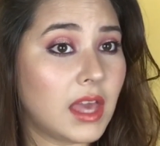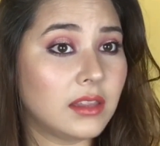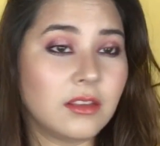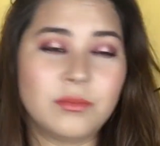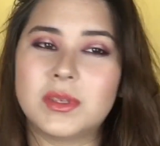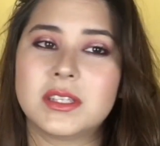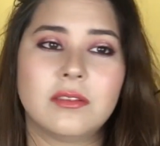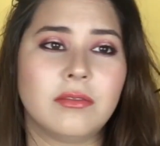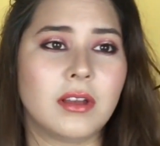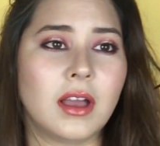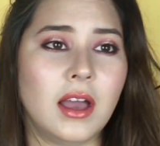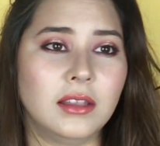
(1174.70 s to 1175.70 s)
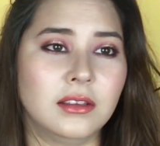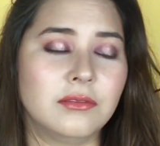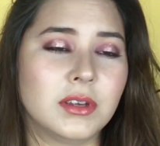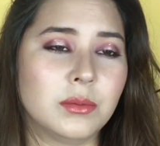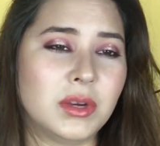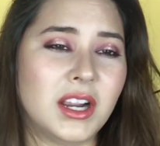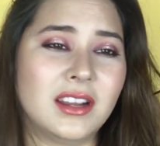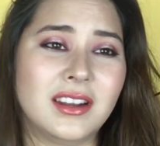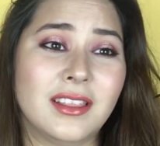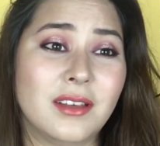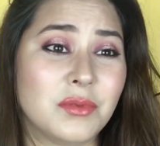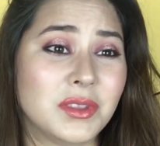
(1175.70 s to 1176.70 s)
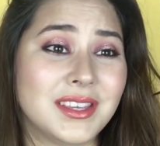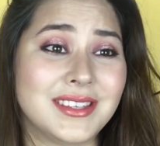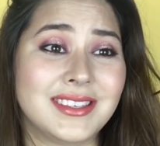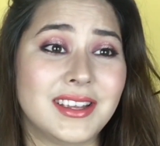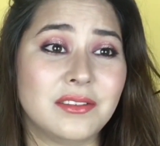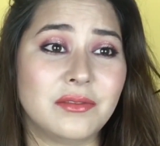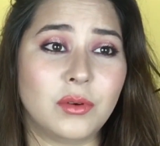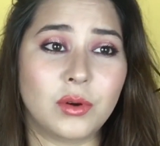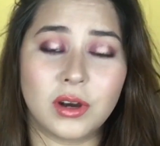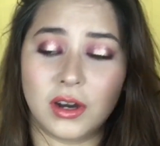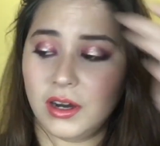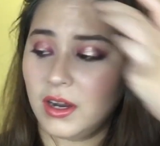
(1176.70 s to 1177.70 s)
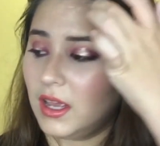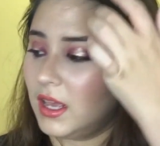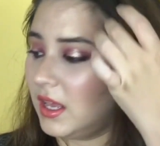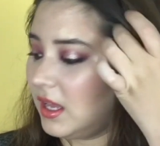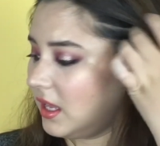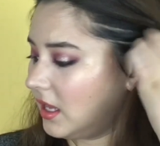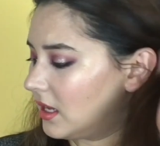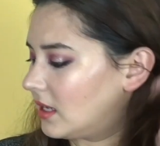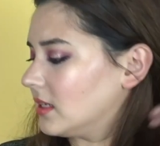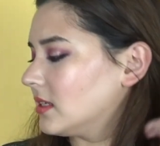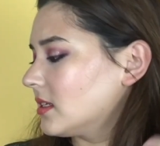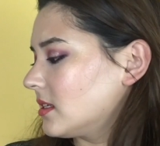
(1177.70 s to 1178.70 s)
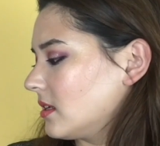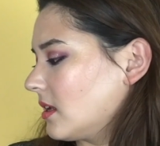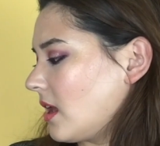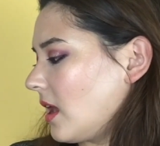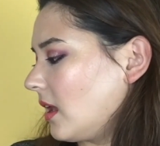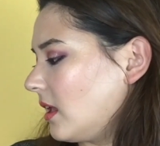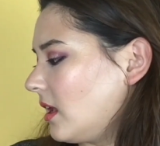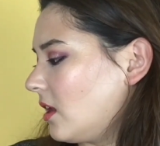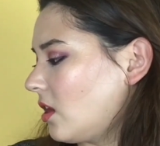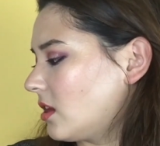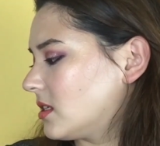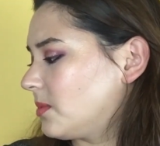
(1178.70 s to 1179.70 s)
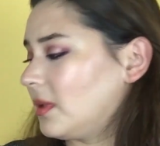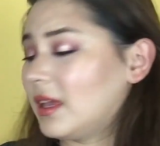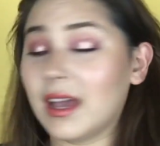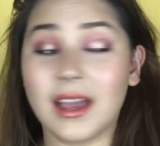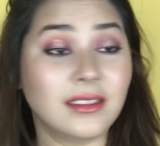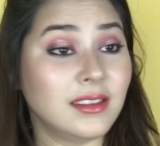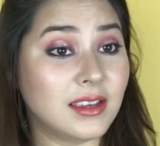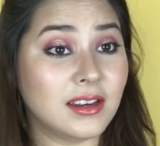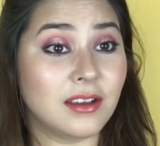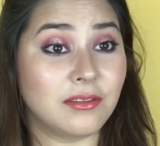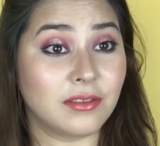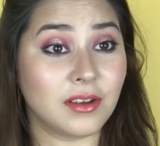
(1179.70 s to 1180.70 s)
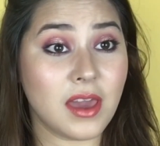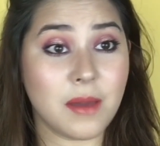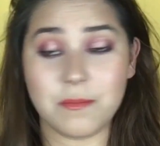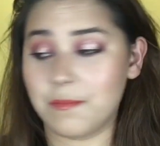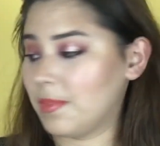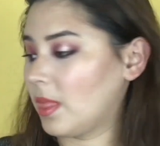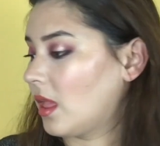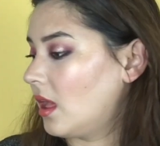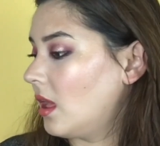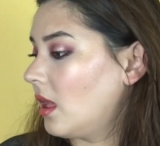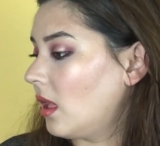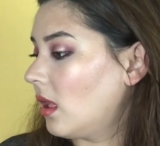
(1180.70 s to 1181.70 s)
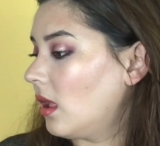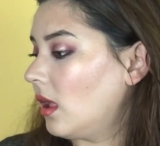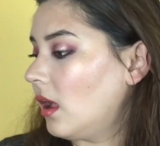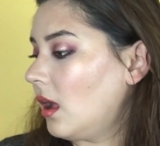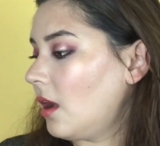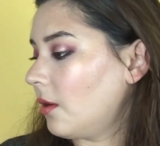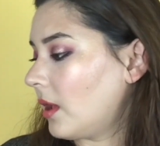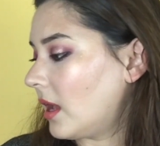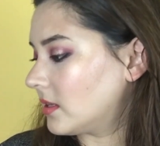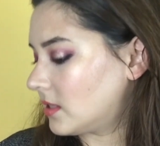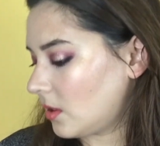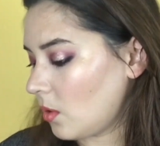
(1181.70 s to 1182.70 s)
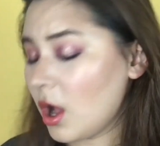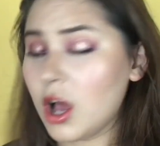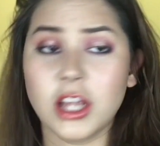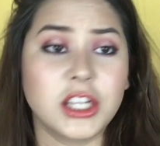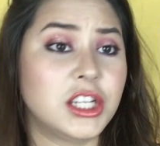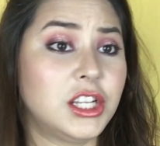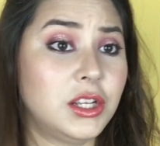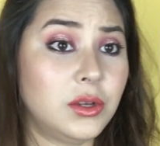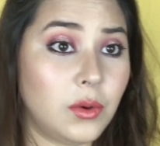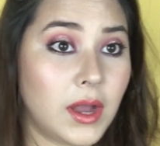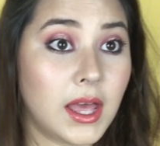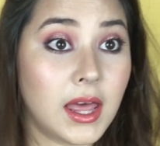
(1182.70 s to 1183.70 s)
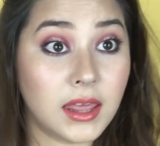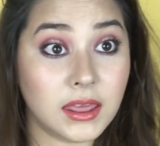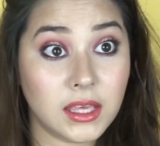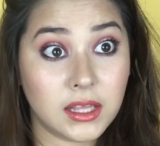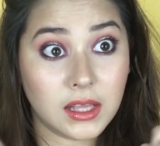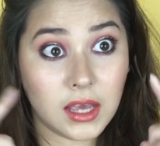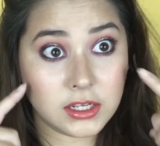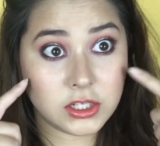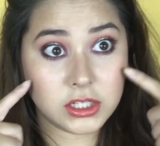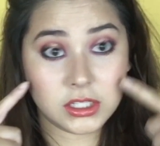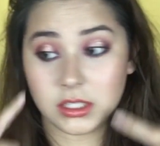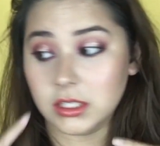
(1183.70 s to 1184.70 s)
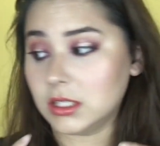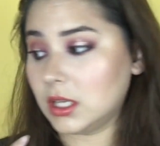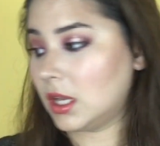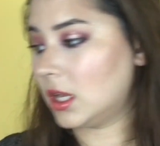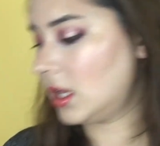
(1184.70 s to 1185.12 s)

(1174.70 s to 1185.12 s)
I love Pacifica. I love their brand. I love what they stand for. And I cannot speak highly enough for them. Okay, so on to the lashes.